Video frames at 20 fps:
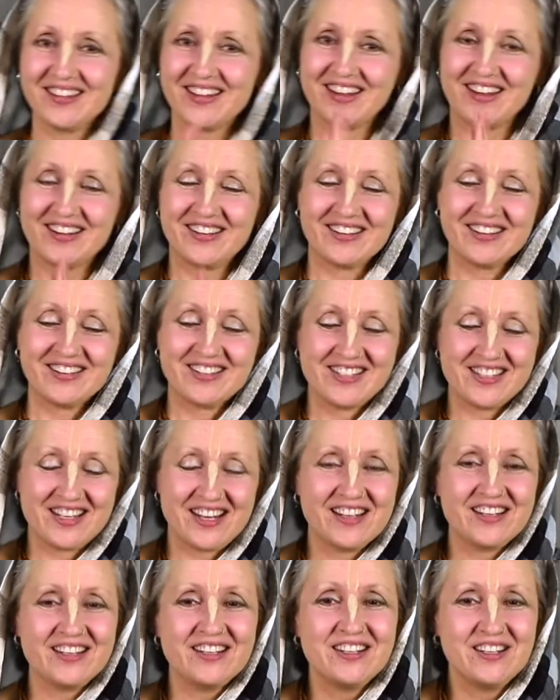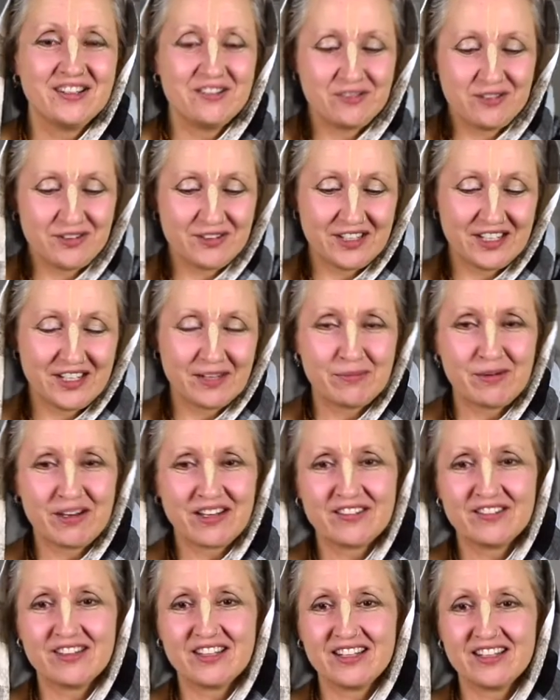Hare Krishna, we're reading
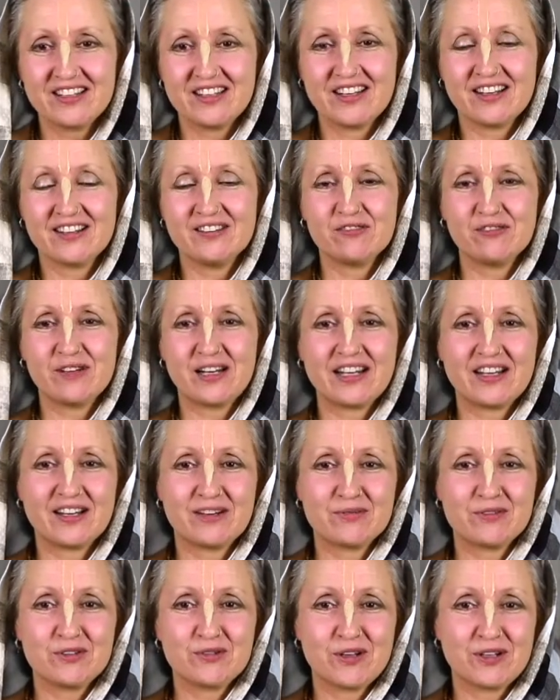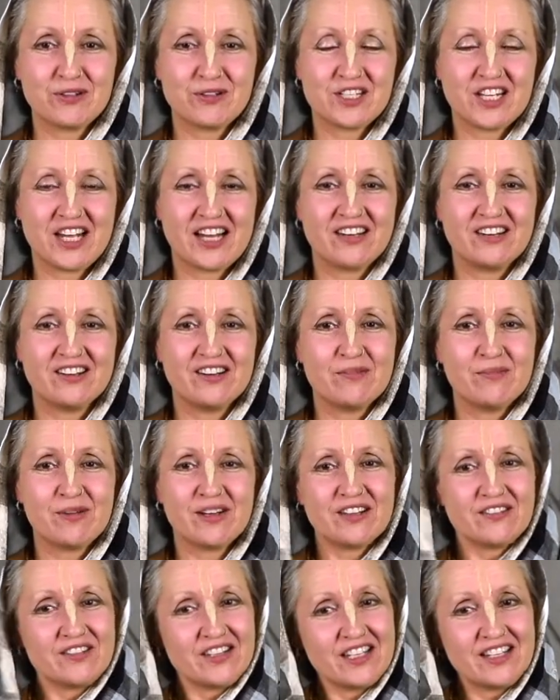Bhagavad-gita. Welcome to our channel.
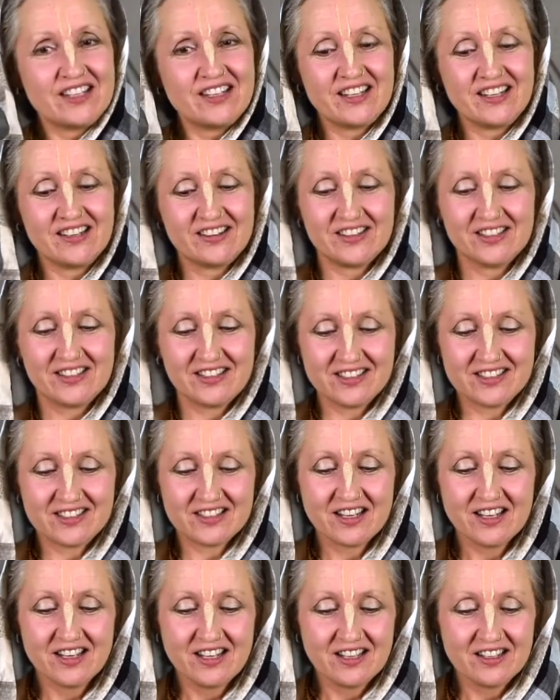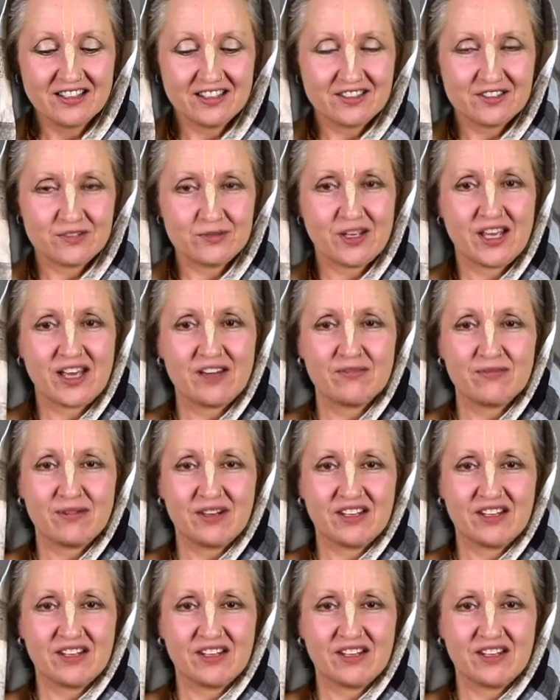Bhagavad-gita, here it is, because we have